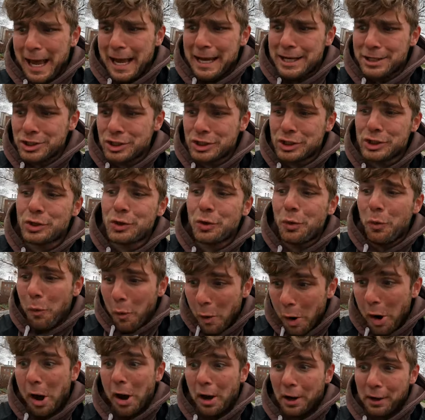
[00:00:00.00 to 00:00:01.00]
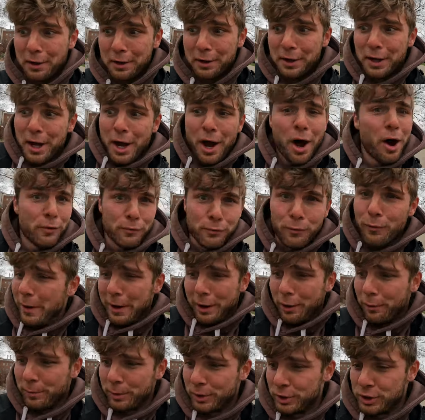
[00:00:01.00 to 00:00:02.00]
a squad of
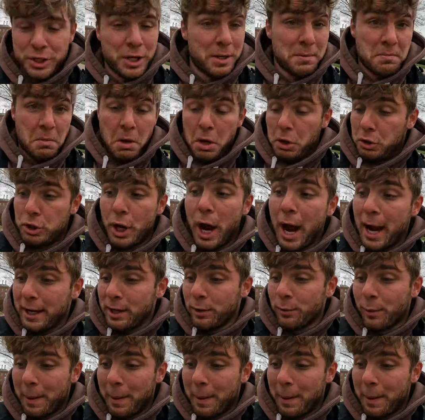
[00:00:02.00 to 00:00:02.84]
wailmers and a tiny